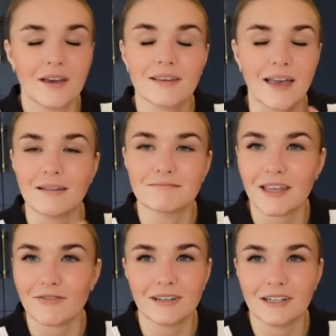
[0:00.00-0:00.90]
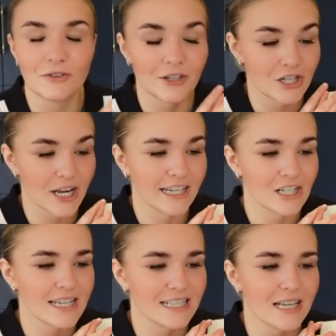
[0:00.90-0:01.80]
yeah, definitely not going to change.
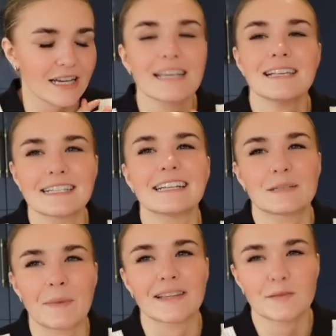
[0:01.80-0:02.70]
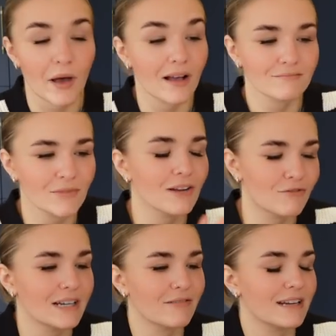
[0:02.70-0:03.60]
It is an expense, but I
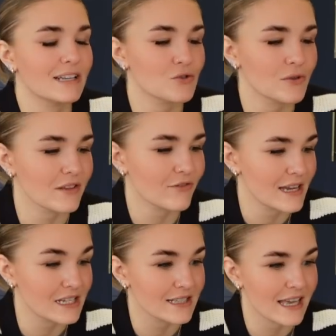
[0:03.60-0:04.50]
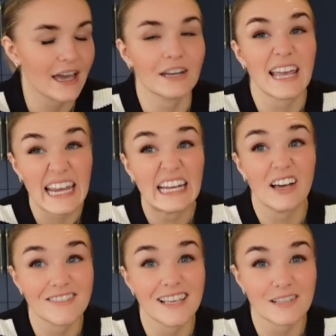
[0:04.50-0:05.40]
really, really enjoy that he does it, and he
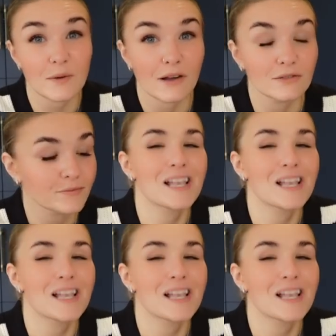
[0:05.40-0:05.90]
loves it as well.